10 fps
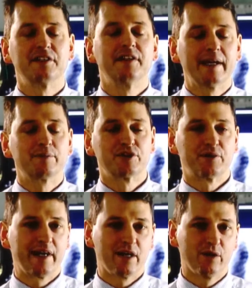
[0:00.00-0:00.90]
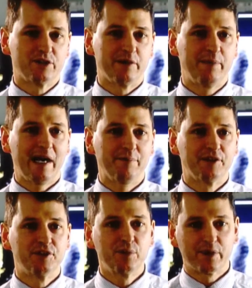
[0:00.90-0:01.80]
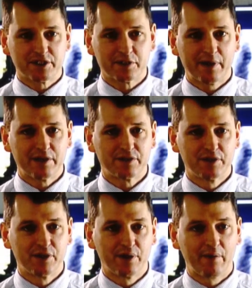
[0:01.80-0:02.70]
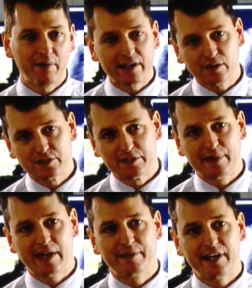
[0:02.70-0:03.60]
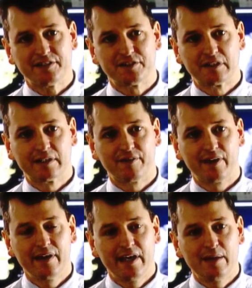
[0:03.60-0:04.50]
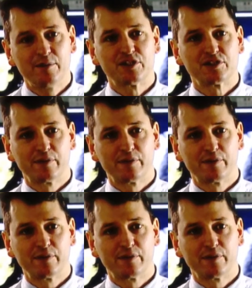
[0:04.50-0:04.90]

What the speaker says: enables a radiology department to do what it's supposed to do. A radiology department has to deliver images and